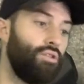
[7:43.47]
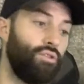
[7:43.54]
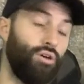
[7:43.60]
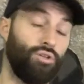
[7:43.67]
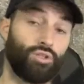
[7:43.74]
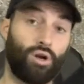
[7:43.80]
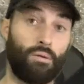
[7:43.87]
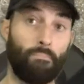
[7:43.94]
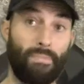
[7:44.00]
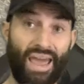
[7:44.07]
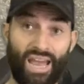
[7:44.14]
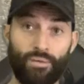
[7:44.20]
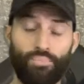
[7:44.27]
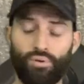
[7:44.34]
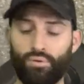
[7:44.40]
Those are
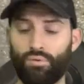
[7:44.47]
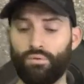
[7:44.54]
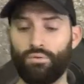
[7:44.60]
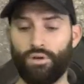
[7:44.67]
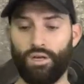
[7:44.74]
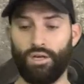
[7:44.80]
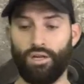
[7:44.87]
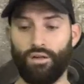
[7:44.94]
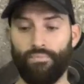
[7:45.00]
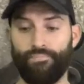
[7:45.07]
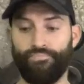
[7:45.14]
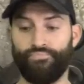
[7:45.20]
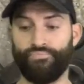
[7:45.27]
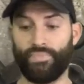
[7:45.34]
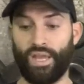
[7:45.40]

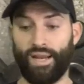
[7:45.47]
Magpul.